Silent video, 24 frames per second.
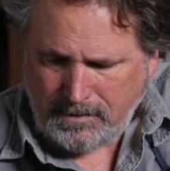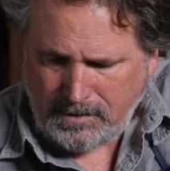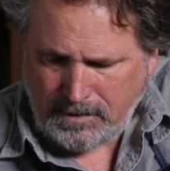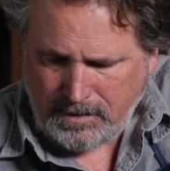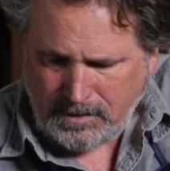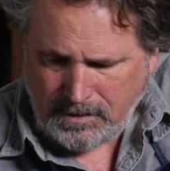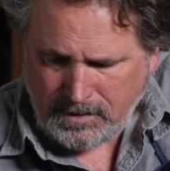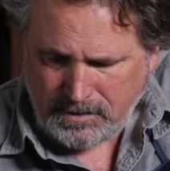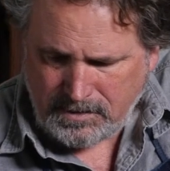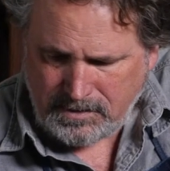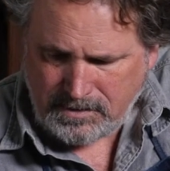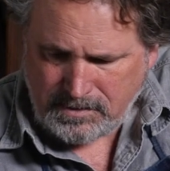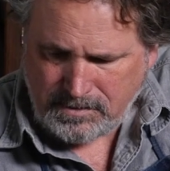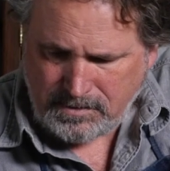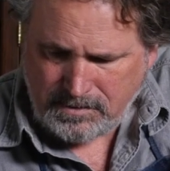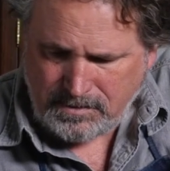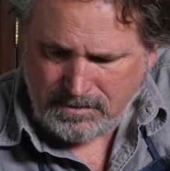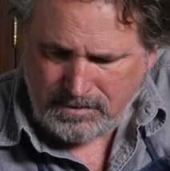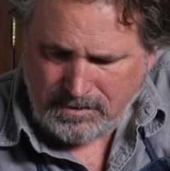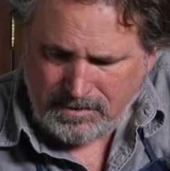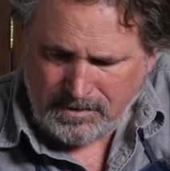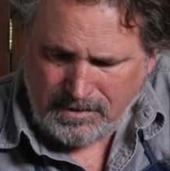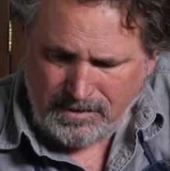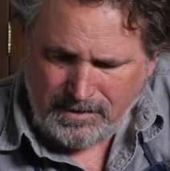And
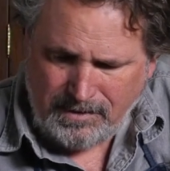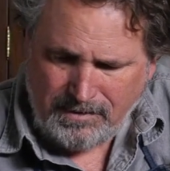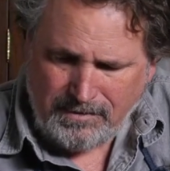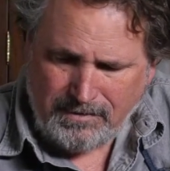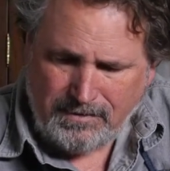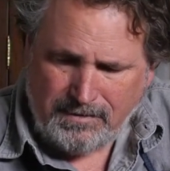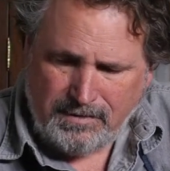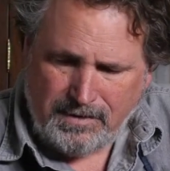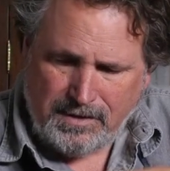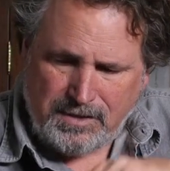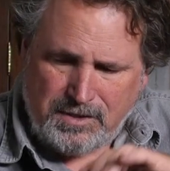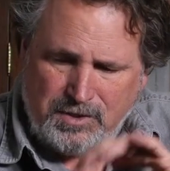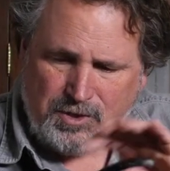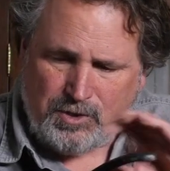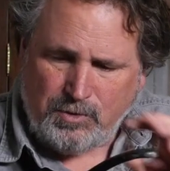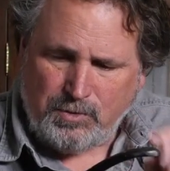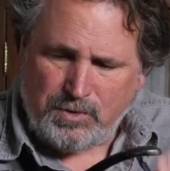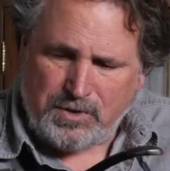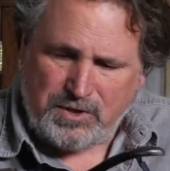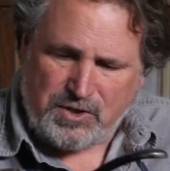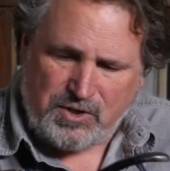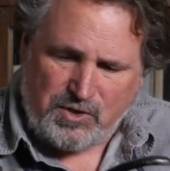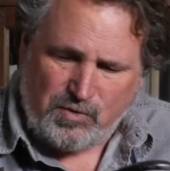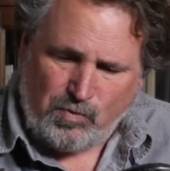this
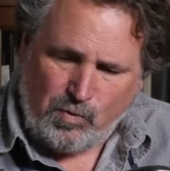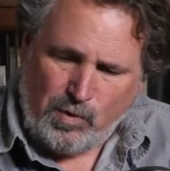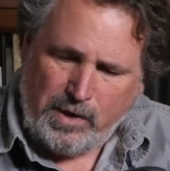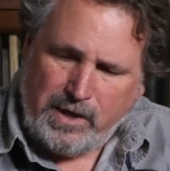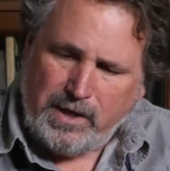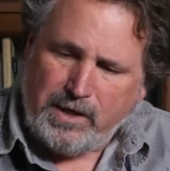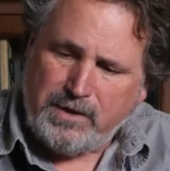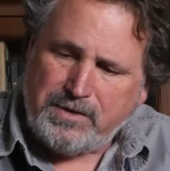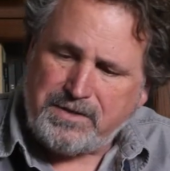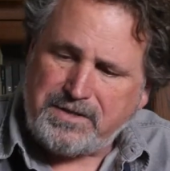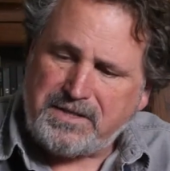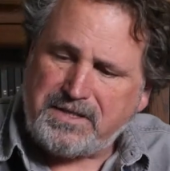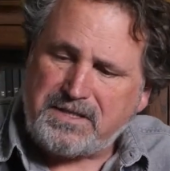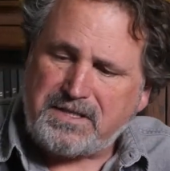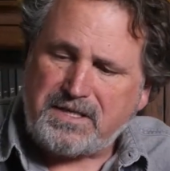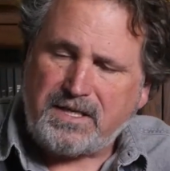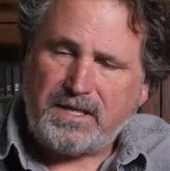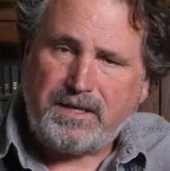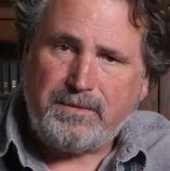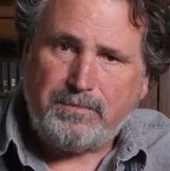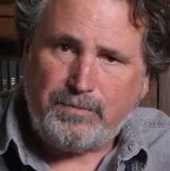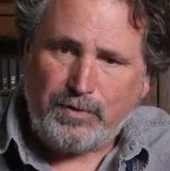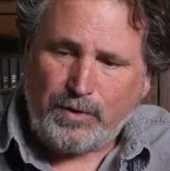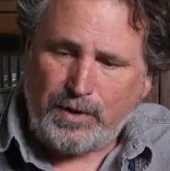you would swear is the
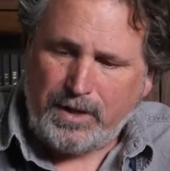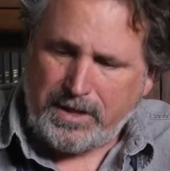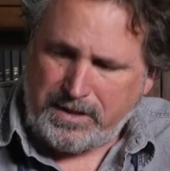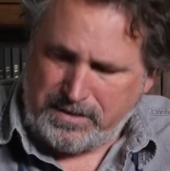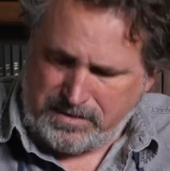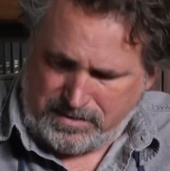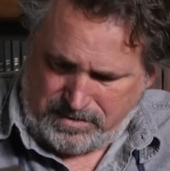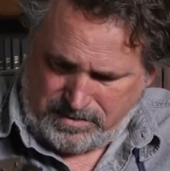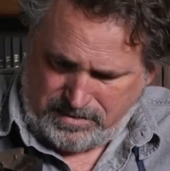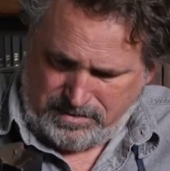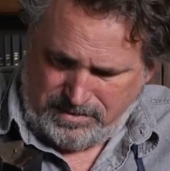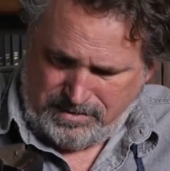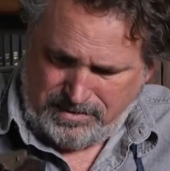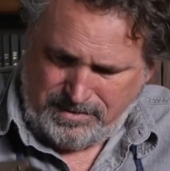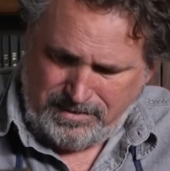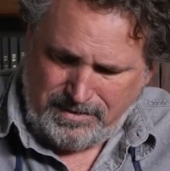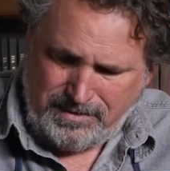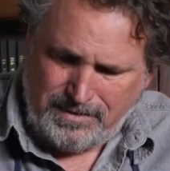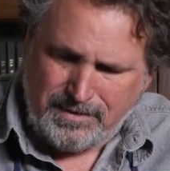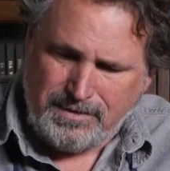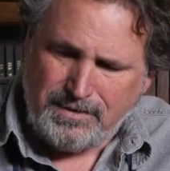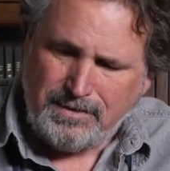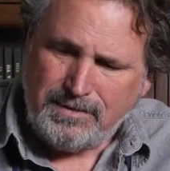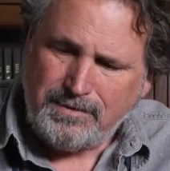same press,
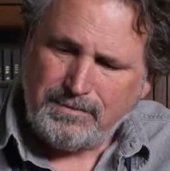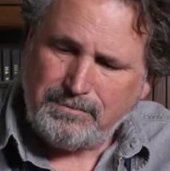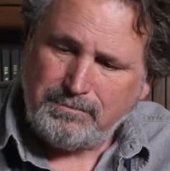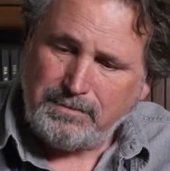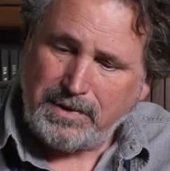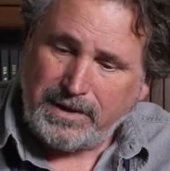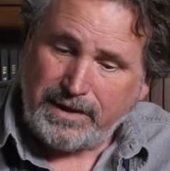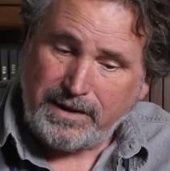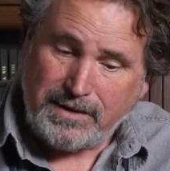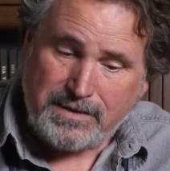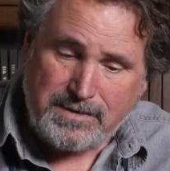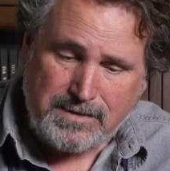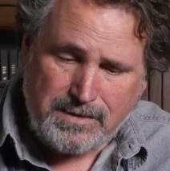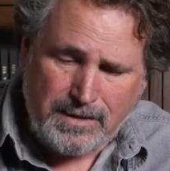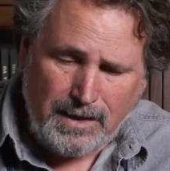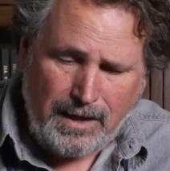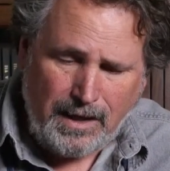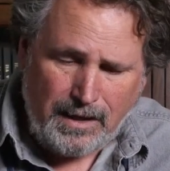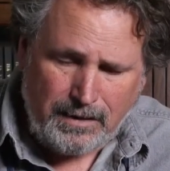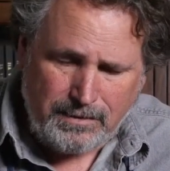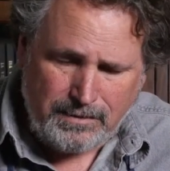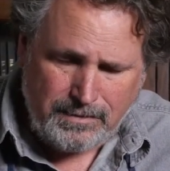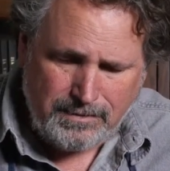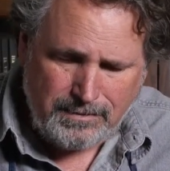but it's
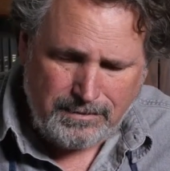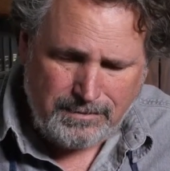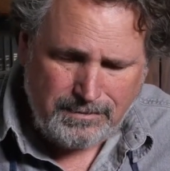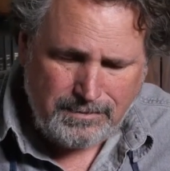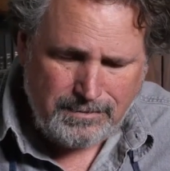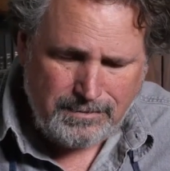not.